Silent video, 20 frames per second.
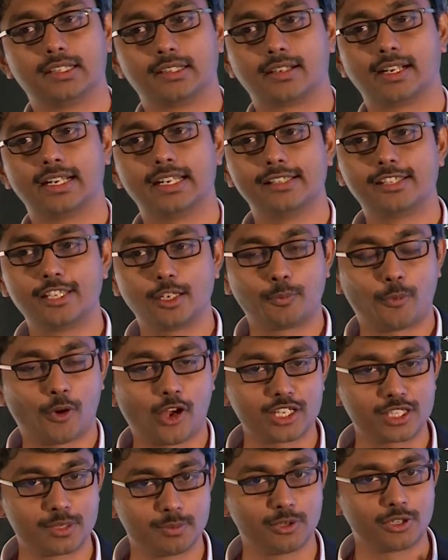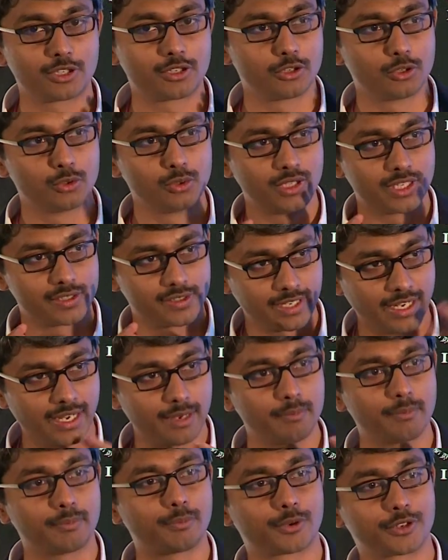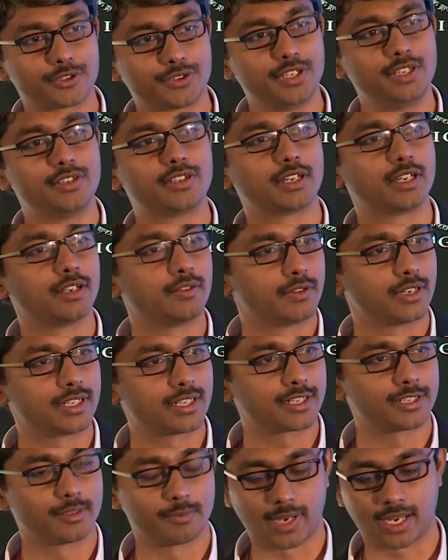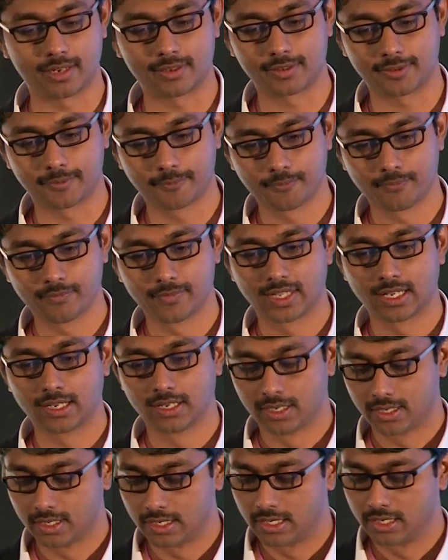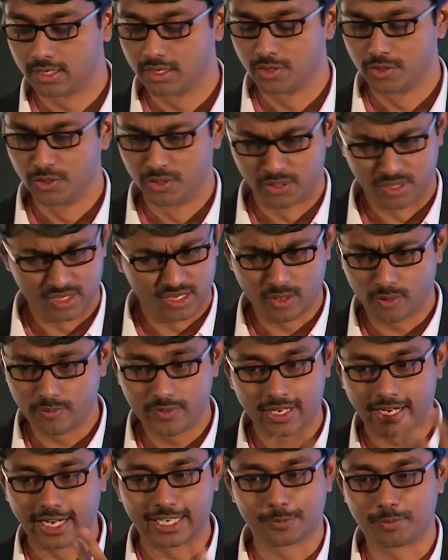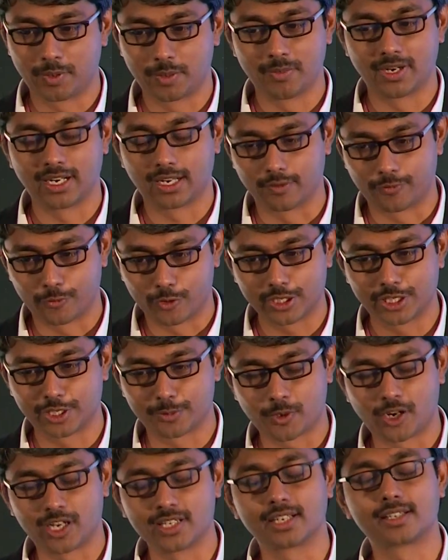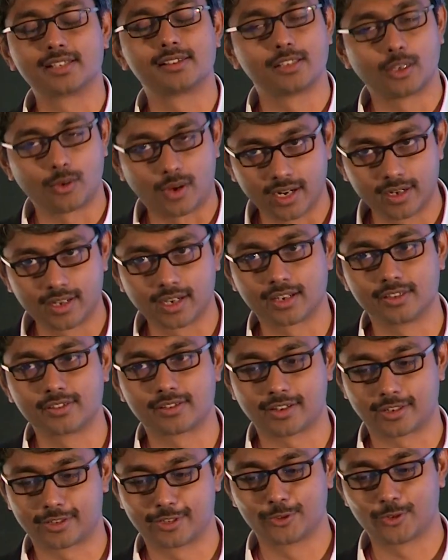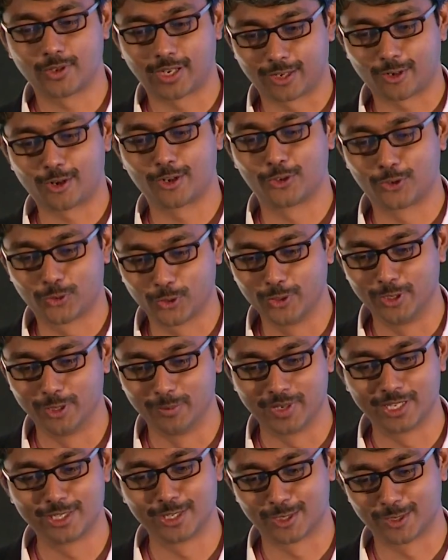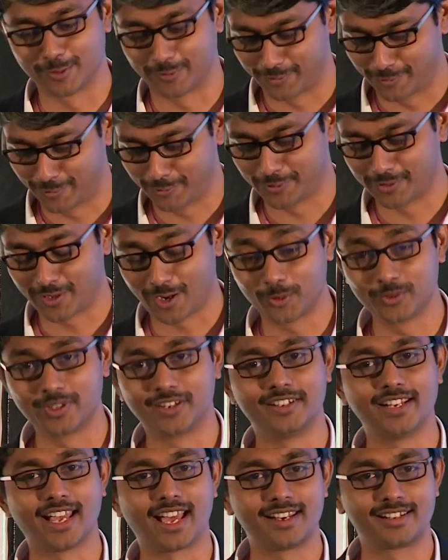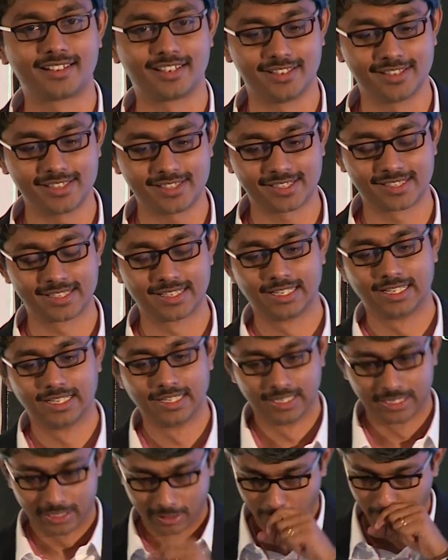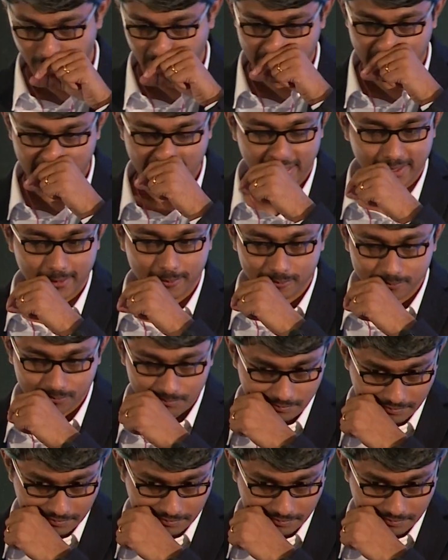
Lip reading: Right? Is it possible to do the same procedure in a vertical manner? So now we are experimenting. Of course, this project is now under construction, so I cannot show you images of how the reality is. But the